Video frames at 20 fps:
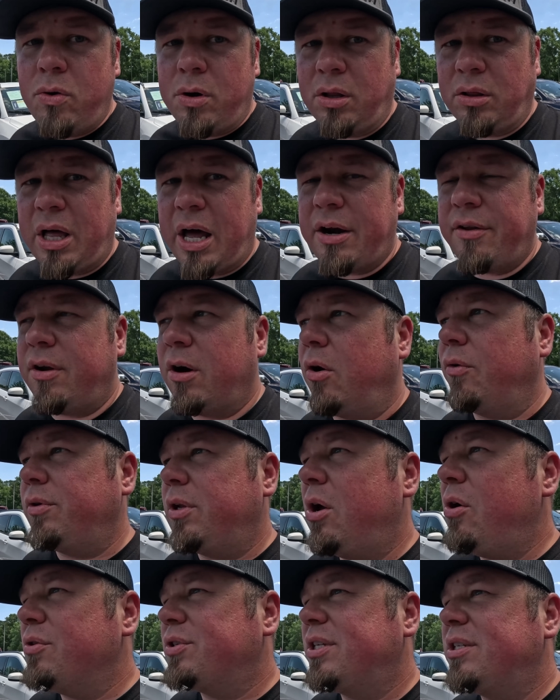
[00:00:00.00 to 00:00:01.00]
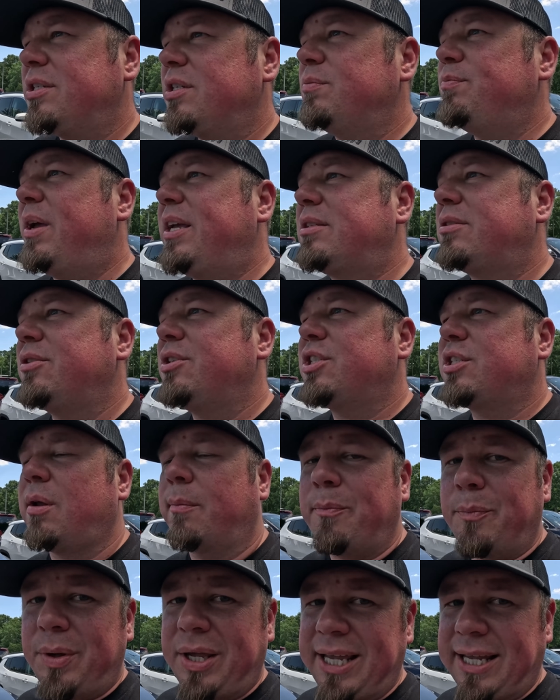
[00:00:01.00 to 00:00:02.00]
a lot of their own notes. This is basically just a
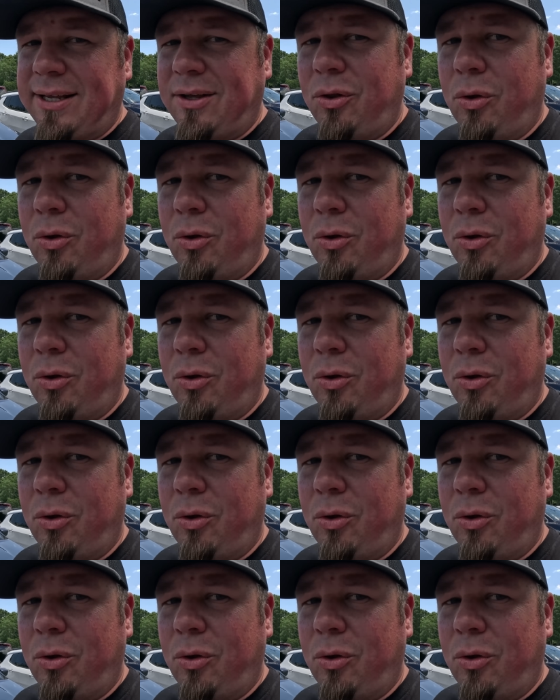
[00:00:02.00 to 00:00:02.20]
big